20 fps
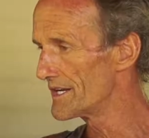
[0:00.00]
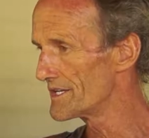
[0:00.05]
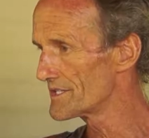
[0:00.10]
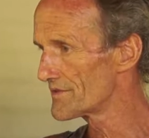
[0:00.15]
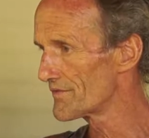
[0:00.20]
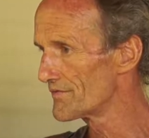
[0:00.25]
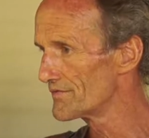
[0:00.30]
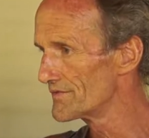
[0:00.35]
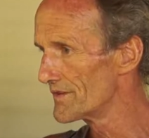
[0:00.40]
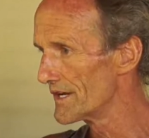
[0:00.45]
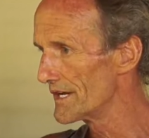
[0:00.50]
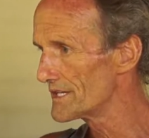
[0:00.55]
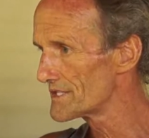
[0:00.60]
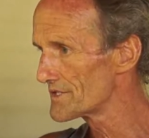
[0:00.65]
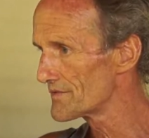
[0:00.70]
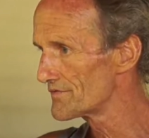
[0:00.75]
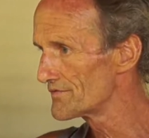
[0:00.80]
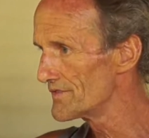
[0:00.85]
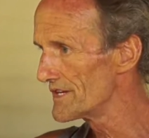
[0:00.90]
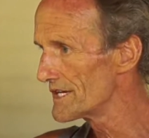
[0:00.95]
and
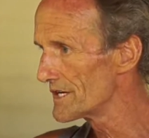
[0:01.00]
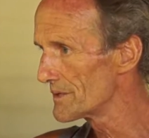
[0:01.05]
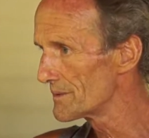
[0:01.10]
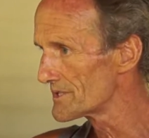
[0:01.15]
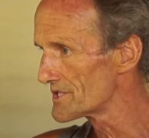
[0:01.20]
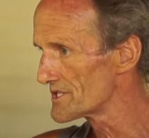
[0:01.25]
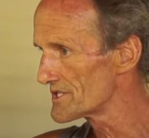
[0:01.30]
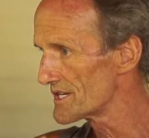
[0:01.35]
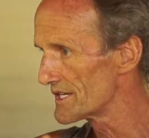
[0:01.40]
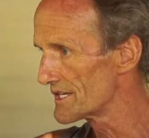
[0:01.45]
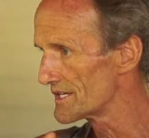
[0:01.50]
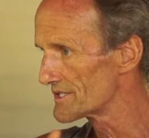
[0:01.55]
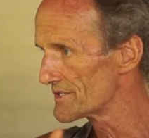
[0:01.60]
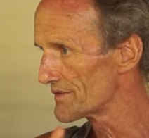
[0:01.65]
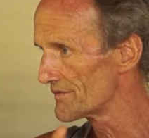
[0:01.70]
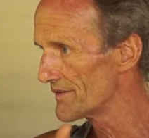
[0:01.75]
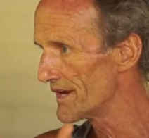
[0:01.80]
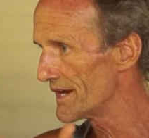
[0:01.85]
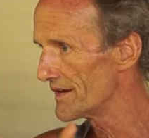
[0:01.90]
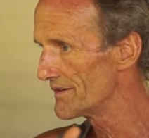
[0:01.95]
its frequency is
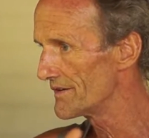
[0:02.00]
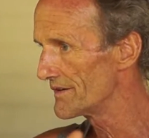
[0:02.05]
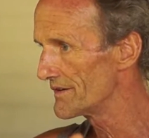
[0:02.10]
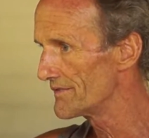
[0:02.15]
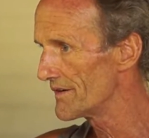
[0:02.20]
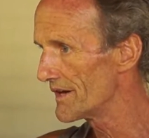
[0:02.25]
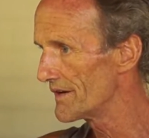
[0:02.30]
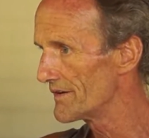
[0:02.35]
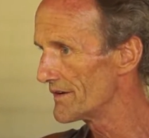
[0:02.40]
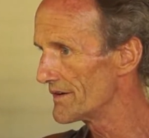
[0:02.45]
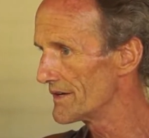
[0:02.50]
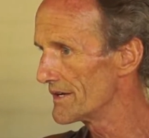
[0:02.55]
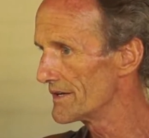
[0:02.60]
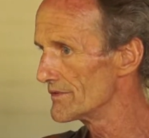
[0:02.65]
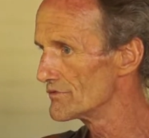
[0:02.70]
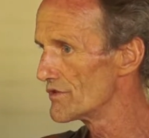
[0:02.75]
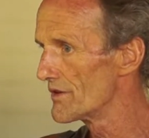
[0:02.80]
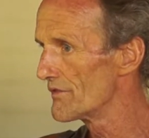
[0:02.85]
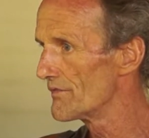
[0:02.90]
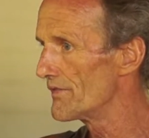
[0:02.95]
a very,
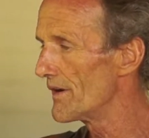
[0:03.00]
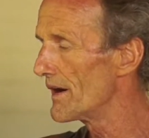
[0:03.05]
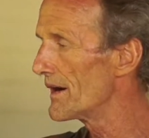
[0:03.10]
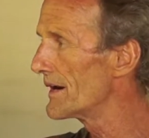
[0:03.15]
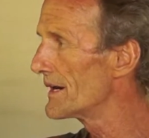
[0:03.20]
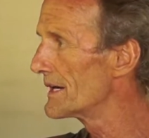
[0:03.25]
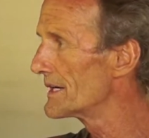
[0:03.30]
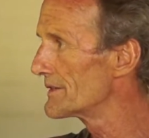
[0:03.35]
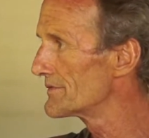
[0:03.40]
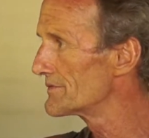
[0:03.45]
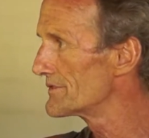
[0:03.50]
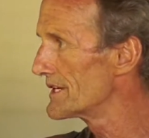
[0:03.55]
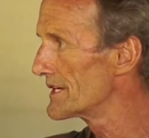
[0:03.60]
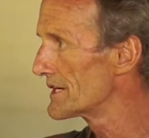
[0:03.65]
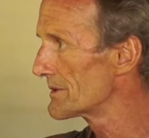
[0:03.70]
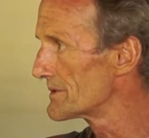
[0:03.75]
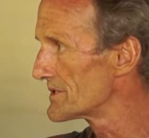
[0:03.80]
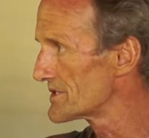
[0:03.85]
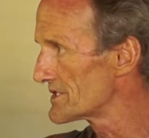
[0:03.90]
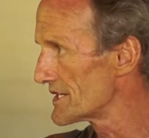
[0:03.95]
very refined
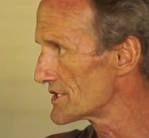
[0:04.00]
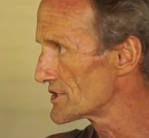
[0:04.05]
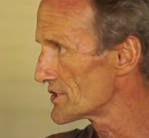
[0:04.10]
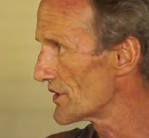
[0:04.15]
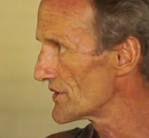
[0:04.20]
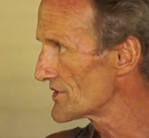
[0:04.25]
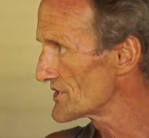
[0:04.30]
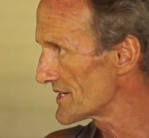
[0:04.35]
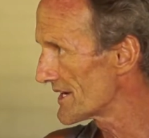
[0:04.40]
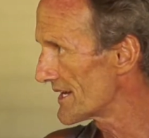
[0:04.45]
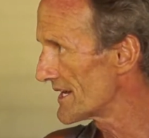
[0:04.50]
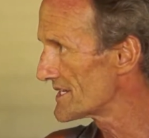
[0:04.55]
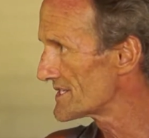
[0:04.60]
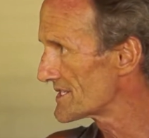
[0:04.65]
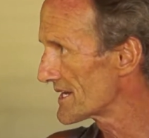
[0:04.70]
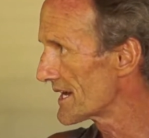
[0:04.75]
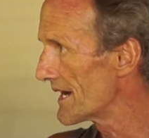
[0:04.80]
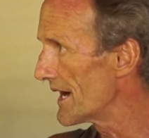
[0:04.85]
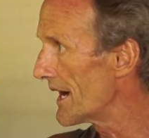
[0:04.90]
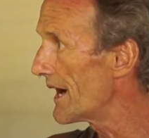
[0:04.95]
frequency. It's
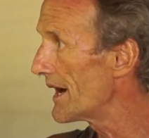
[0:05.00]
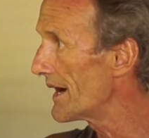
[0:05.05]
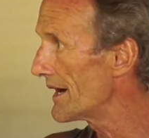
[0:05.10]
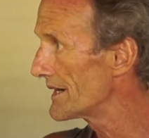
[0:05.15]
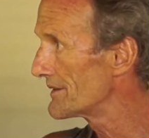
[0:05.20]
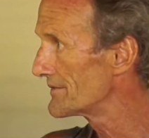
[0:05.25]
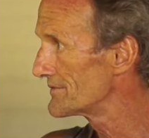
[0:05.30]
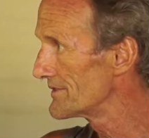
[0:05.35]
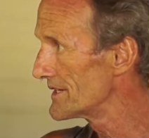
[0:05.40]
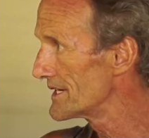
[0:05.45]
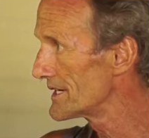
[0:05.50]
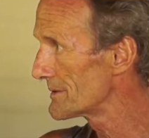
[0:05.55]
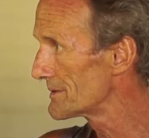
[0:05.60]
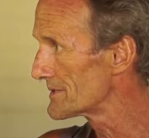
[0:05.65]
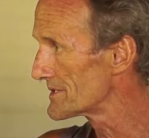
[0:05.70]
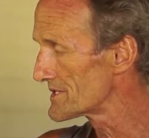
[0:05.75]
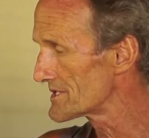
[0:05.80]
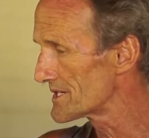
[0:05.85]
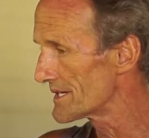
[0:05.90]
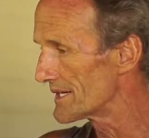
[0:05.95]
oscillating at a high
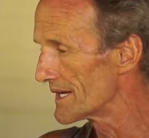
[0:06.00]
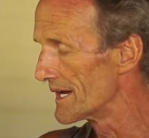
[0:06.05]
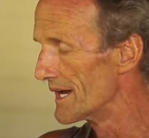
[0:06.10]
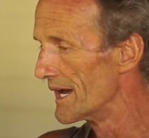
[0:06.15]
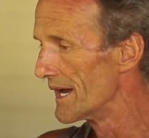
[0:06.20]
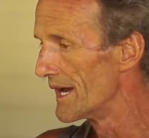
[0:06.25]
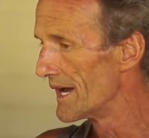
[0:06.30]
frequency.